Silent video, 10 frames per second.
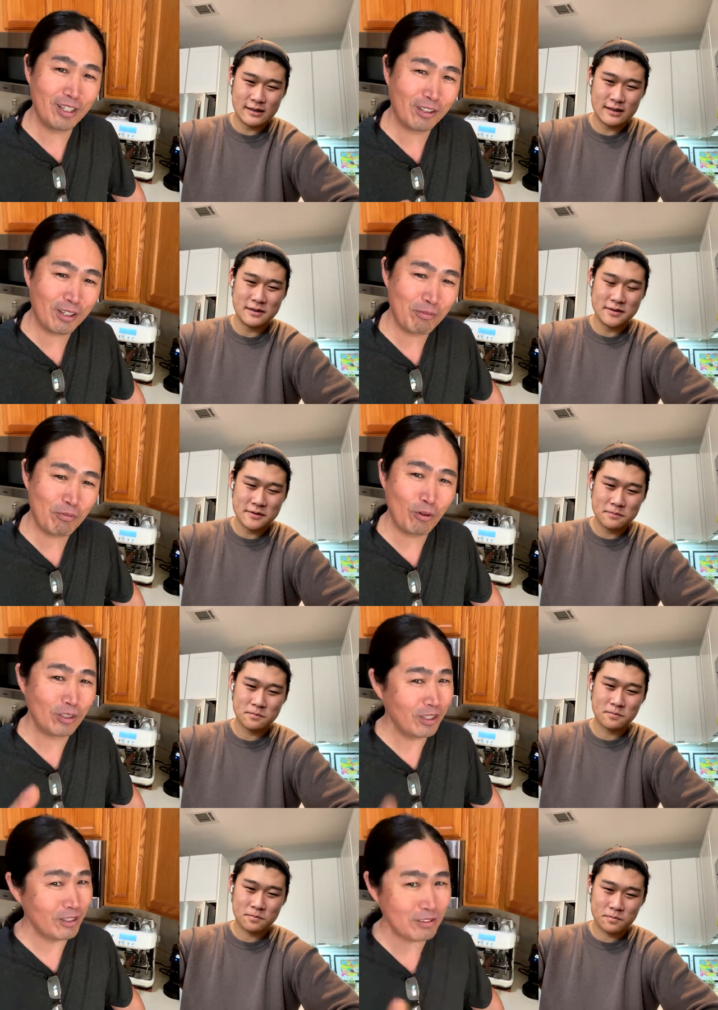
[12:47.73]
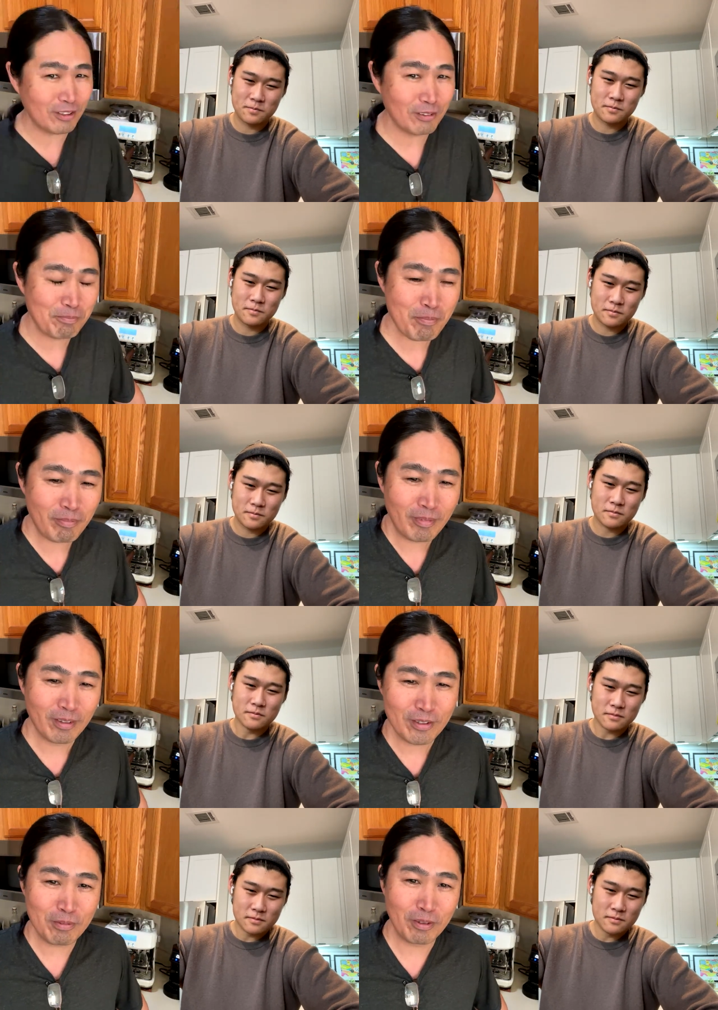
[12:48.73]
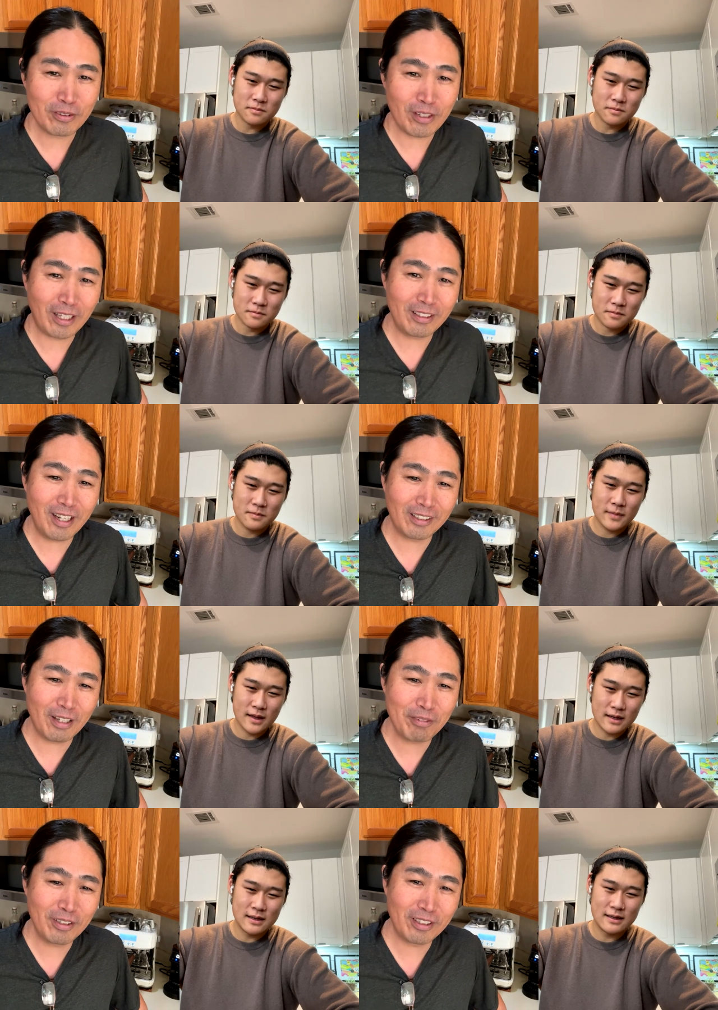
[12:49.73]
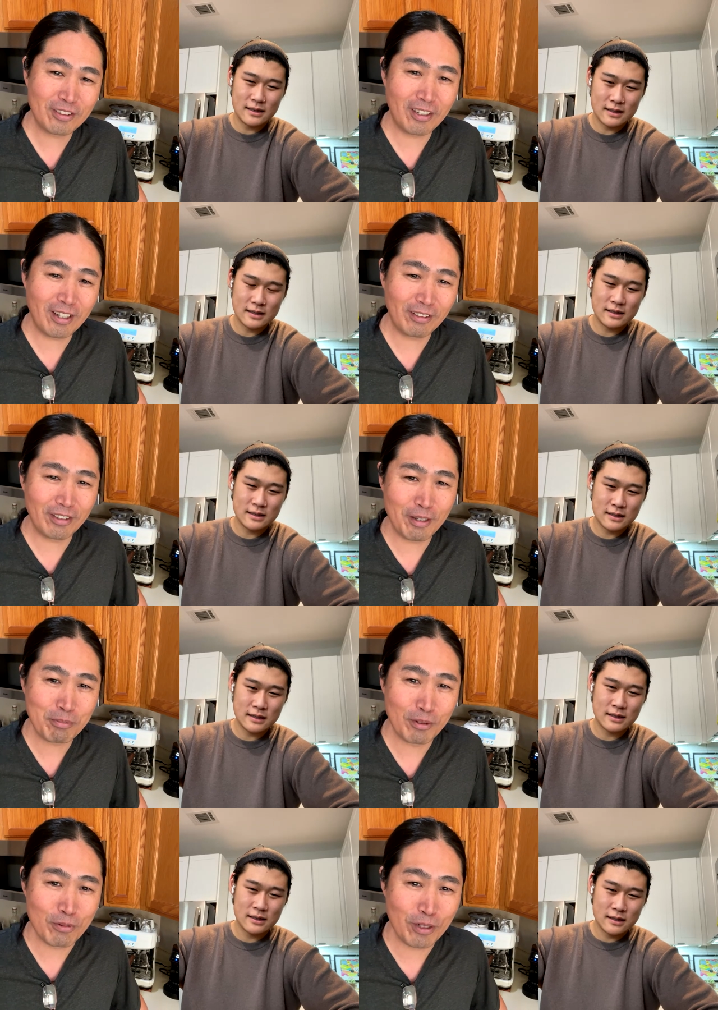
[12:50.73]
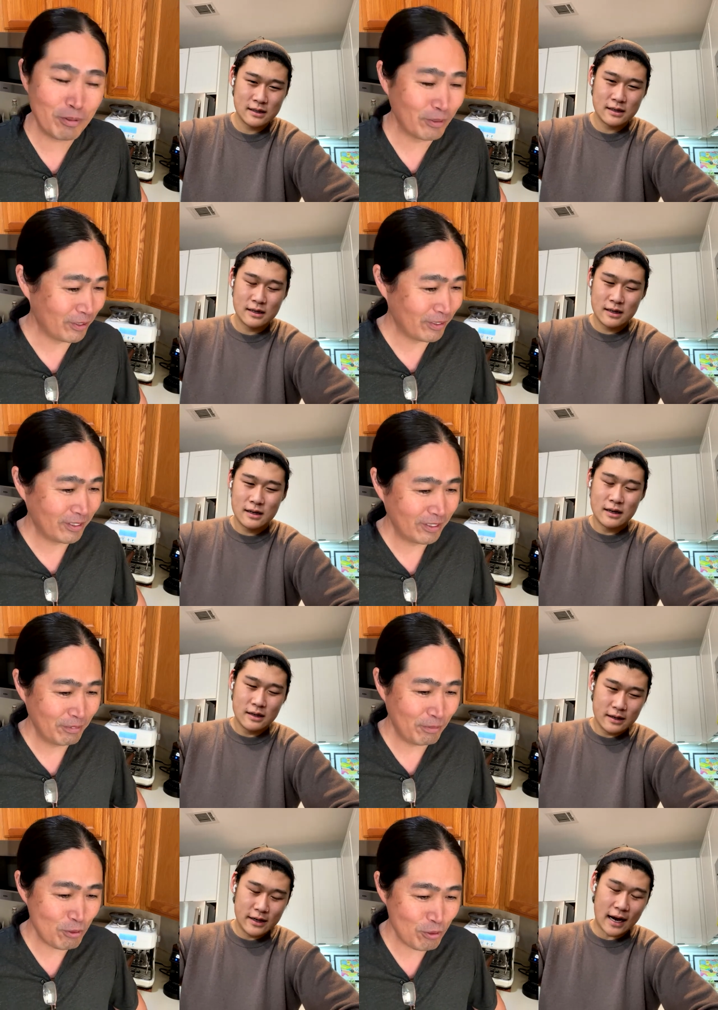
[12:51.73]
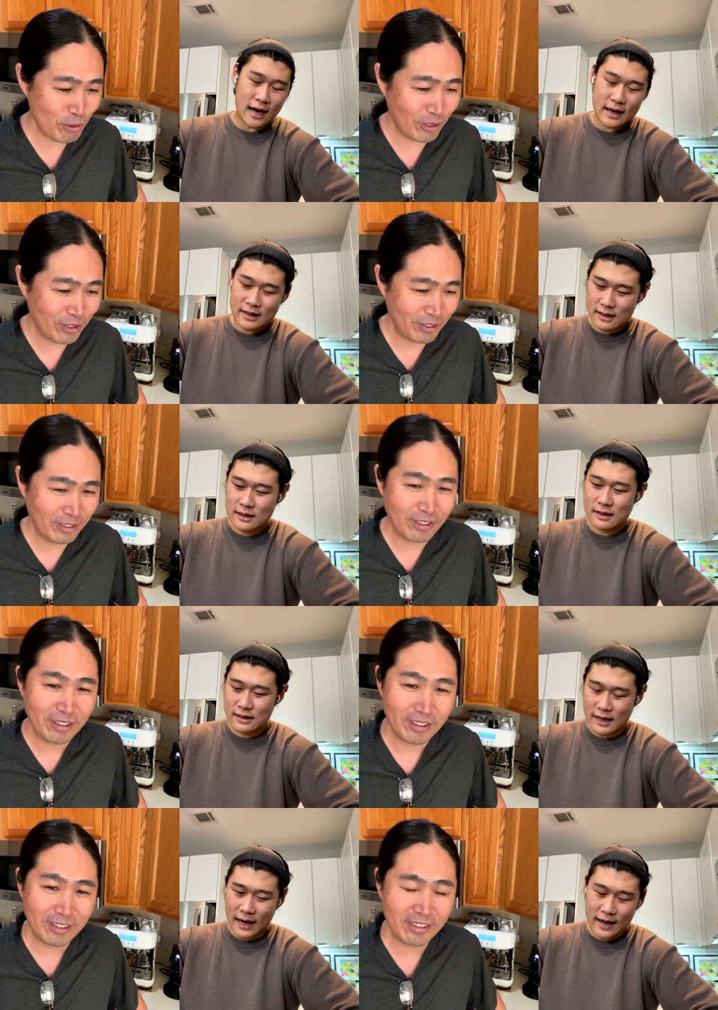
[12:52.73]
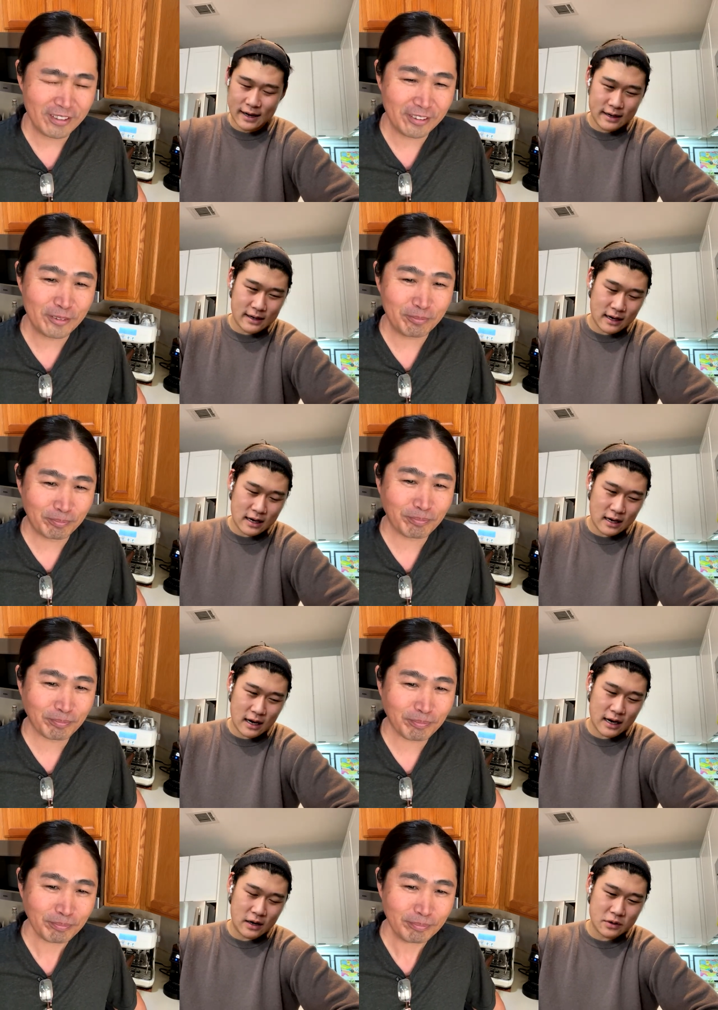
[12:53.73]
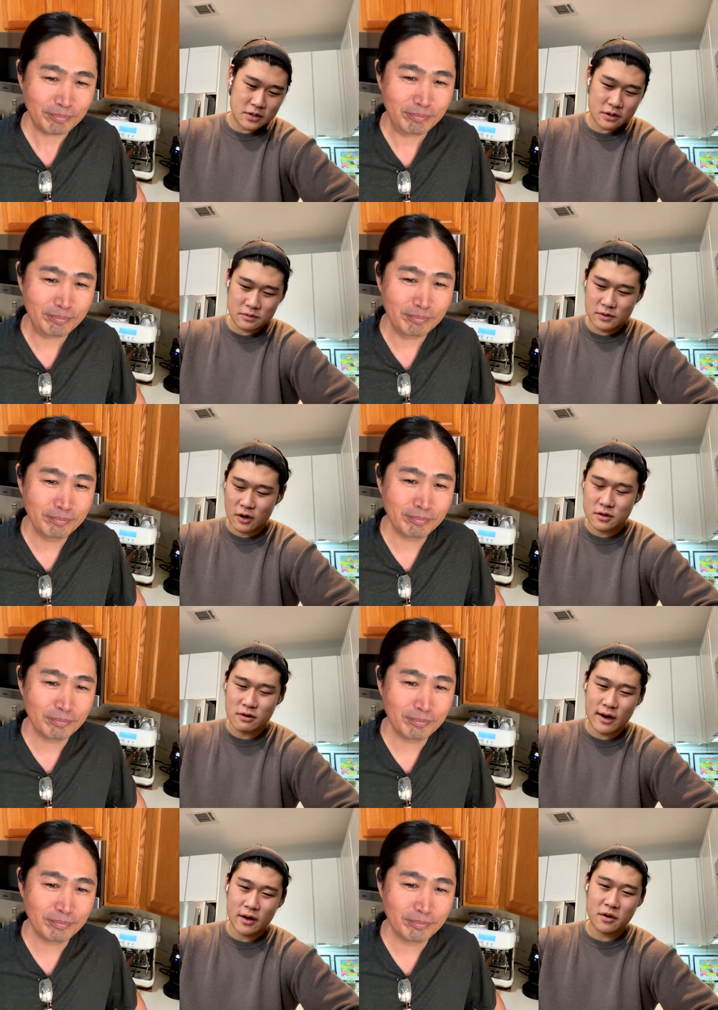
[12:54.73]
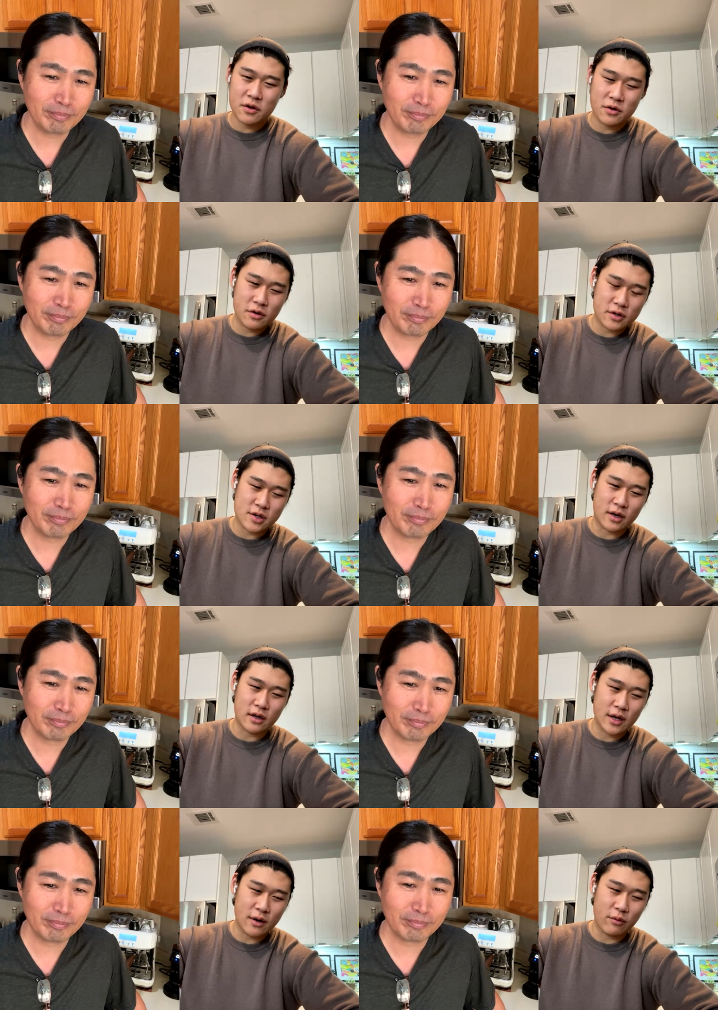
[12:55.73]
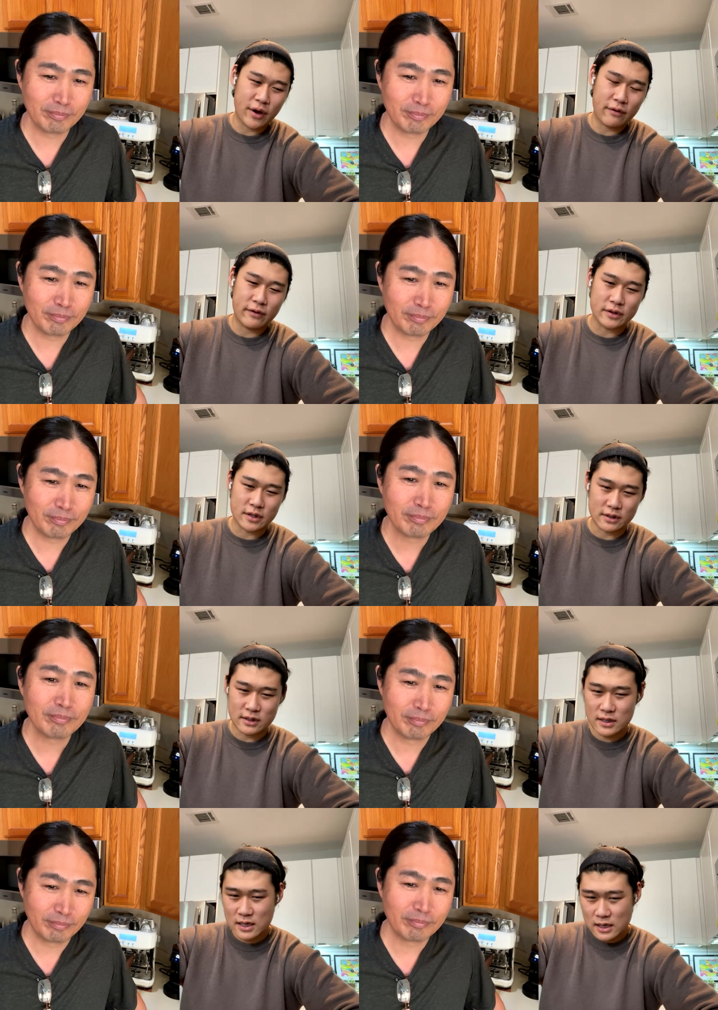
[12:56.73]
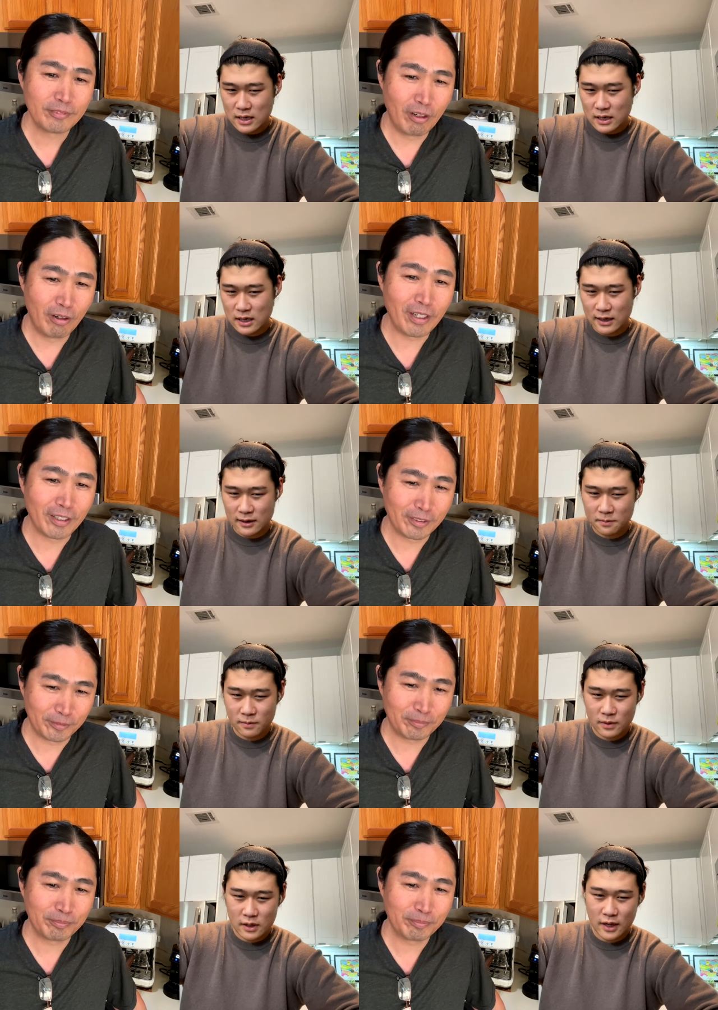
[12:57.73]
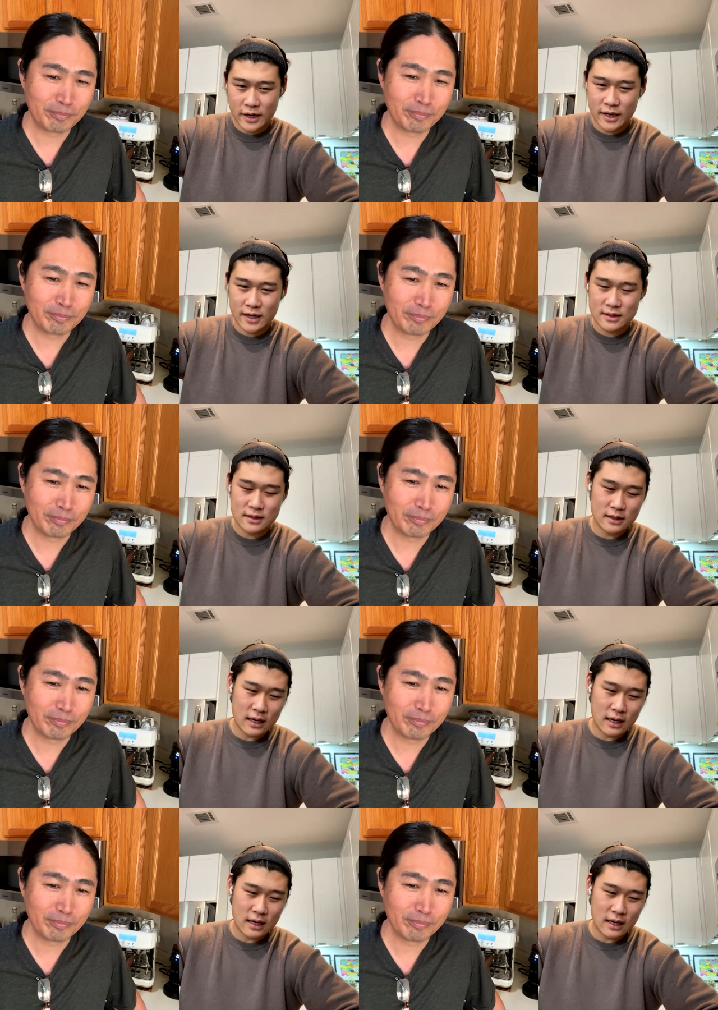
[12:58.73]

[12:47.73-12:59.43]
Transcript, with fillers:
Speaker 1: looking forward. Yeah, so I think I definitely check out the April Draper though, for sure. Yeah,
Speaker 2: that and uh, I also also I know you used Kalita wave filters.
Speaker 1: Oh yeah. Um,
Speaker 2: and